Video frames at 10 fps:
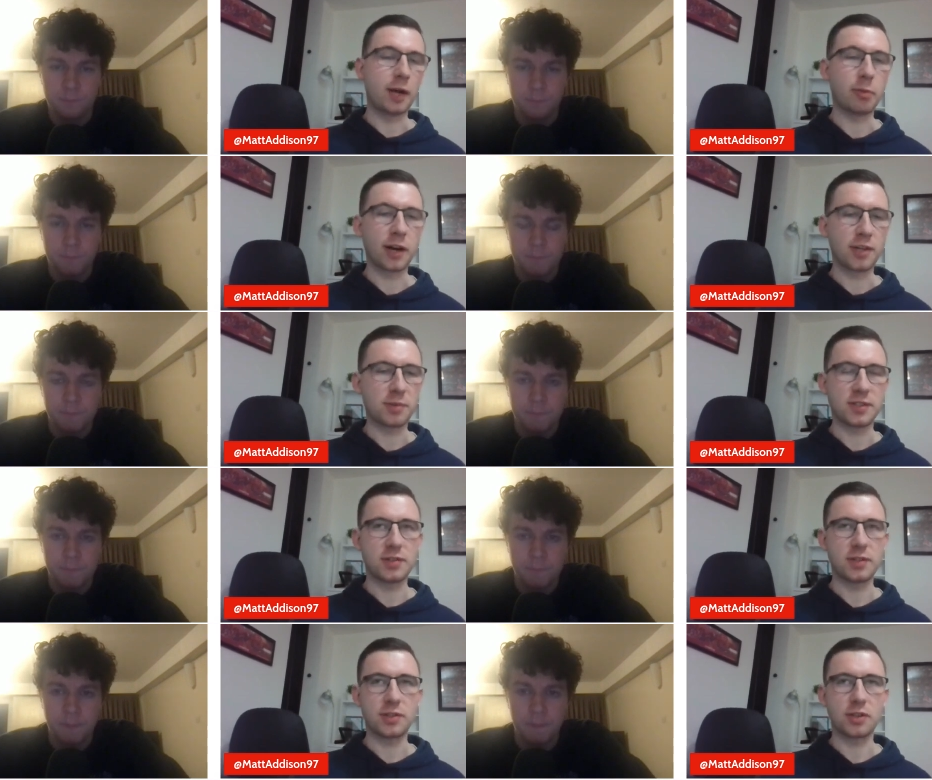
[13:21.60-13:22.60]
Speaker 1: impressed me since
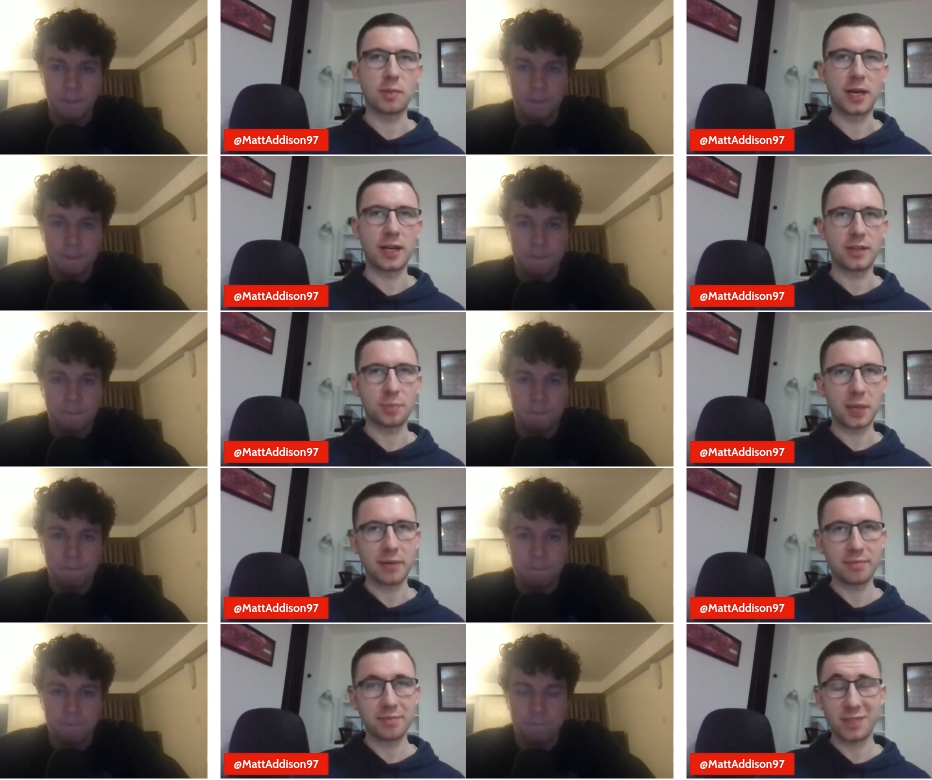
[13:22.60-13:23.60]
he's come in. He's
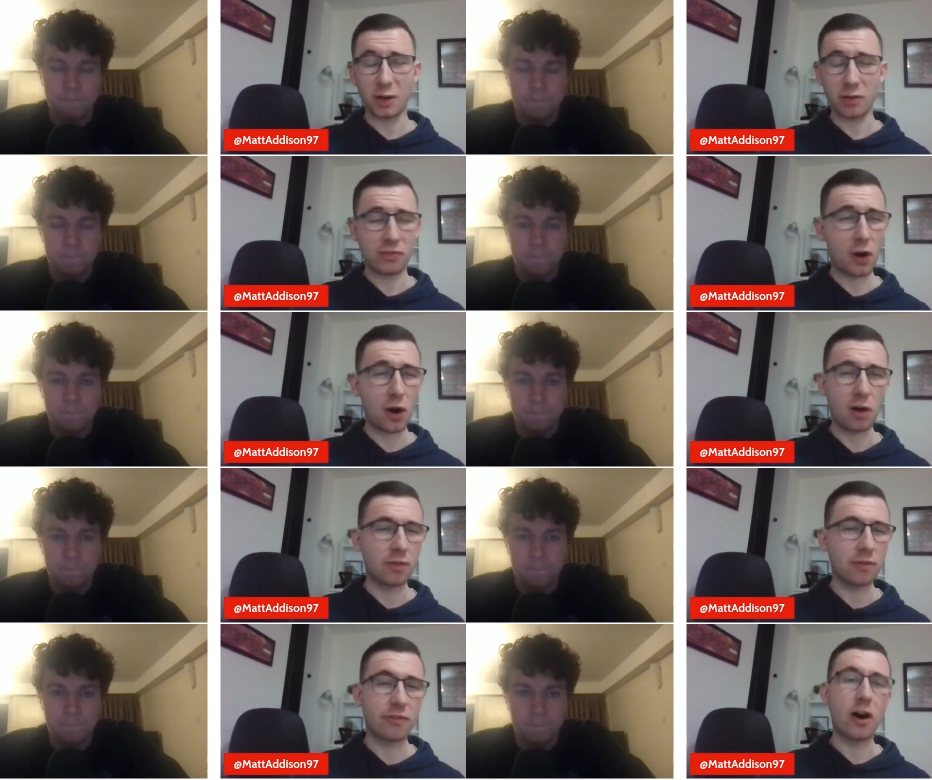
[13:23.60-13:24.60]
been you know far
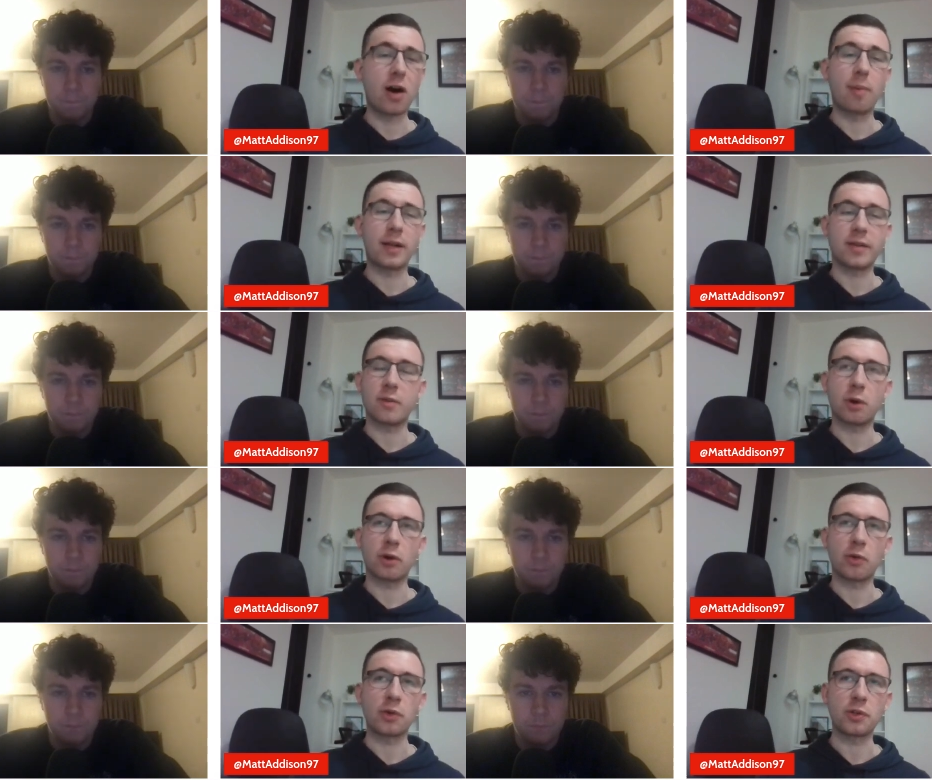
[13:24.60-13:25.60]
far better than what I
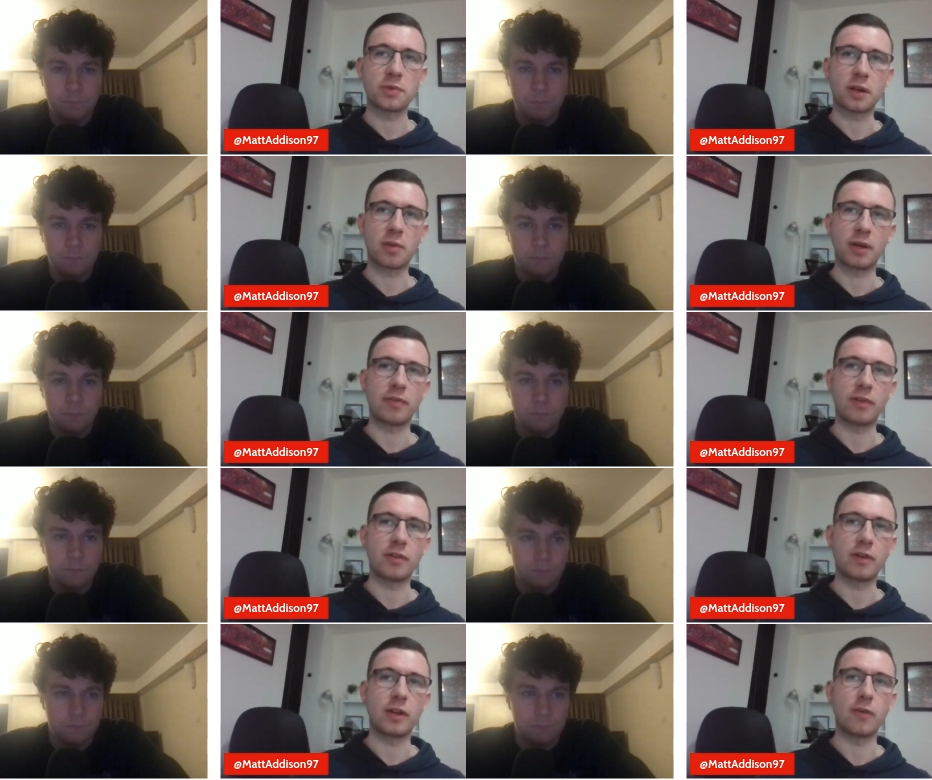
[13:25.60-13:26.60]
thought he was going to be for,
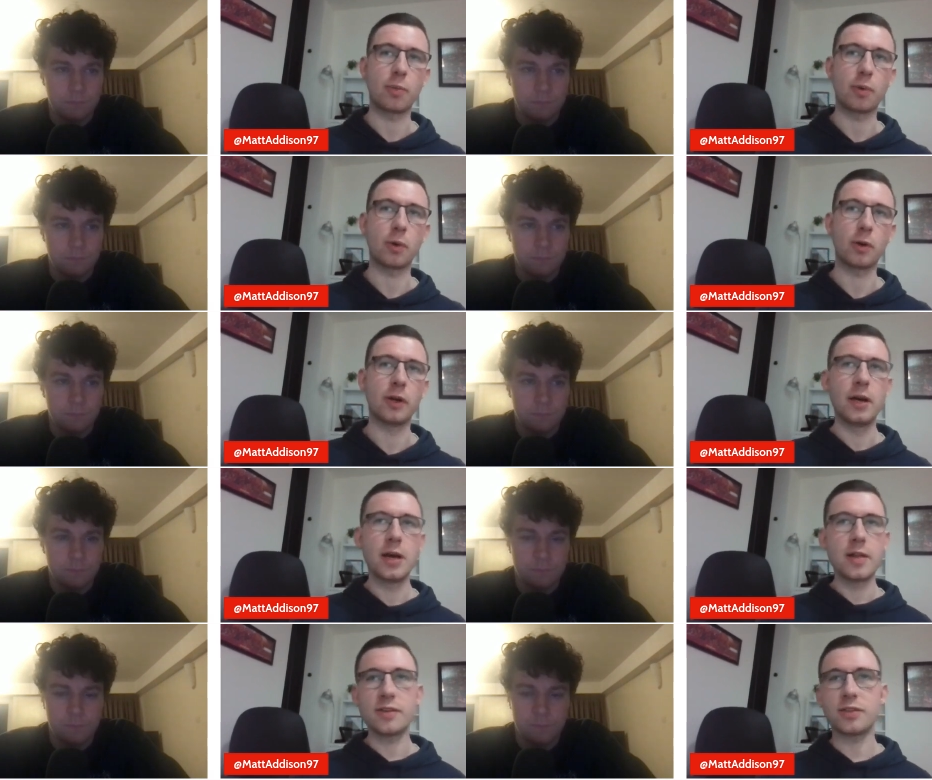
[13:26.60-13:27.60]
for Liverpool, and
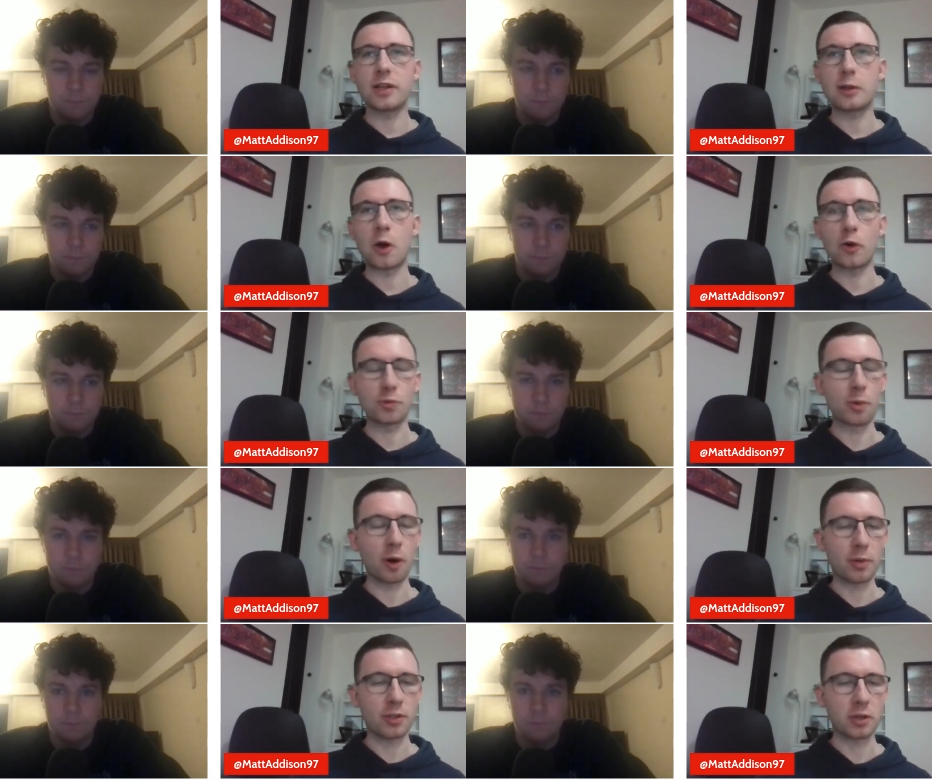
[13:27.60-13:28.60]
there's still loads more
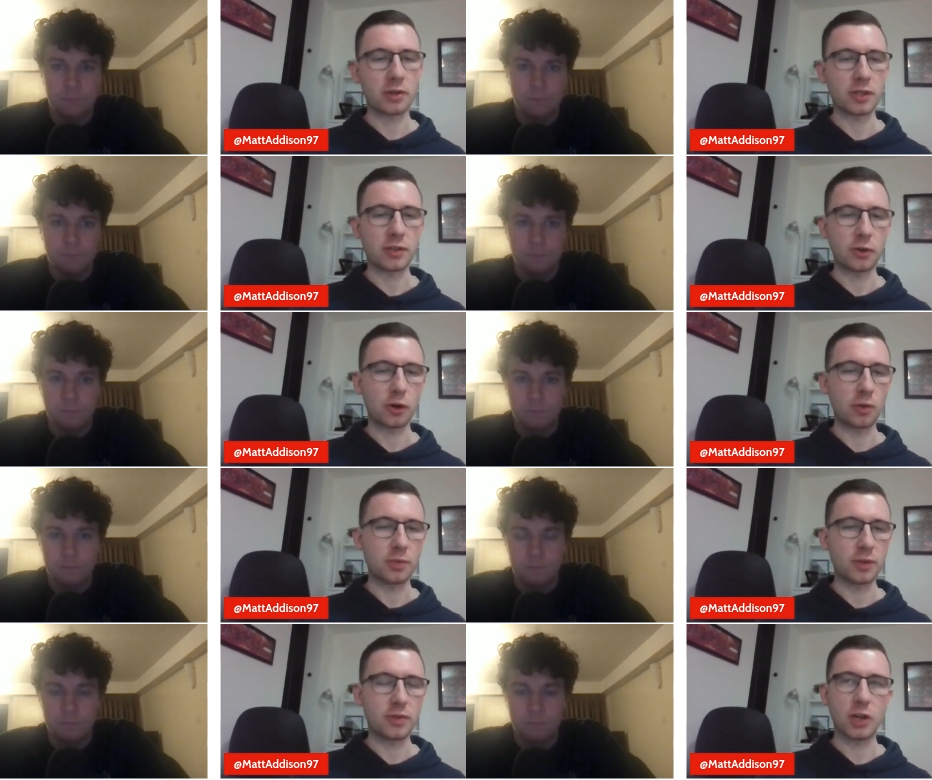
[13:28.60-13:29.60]
opportunities for him
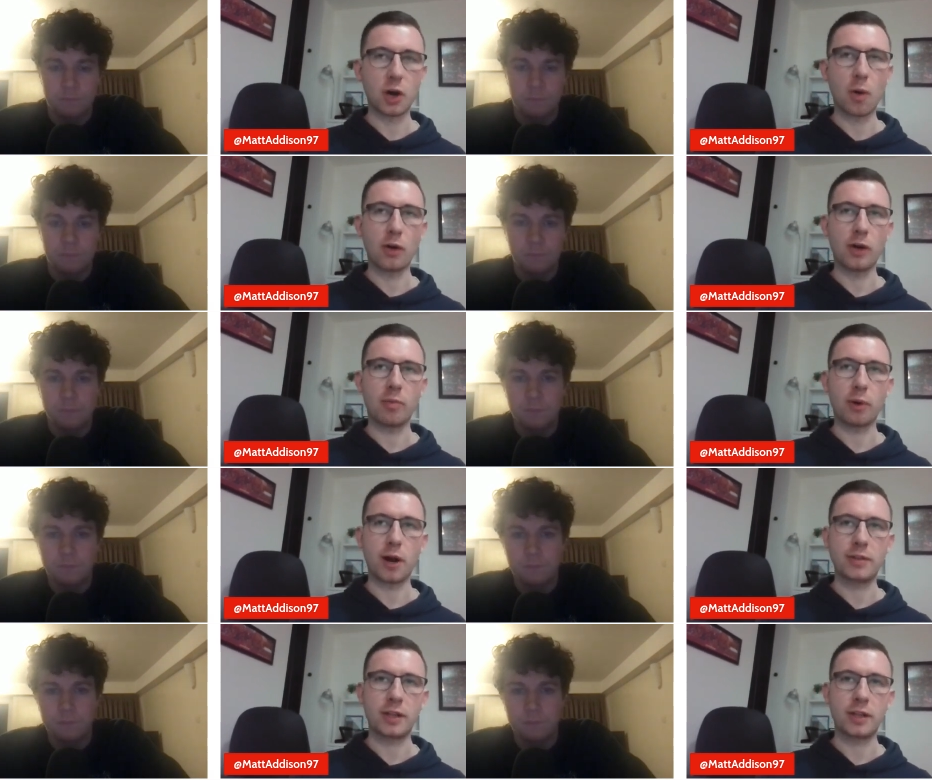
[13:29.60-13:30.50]
to, to go on and impress. I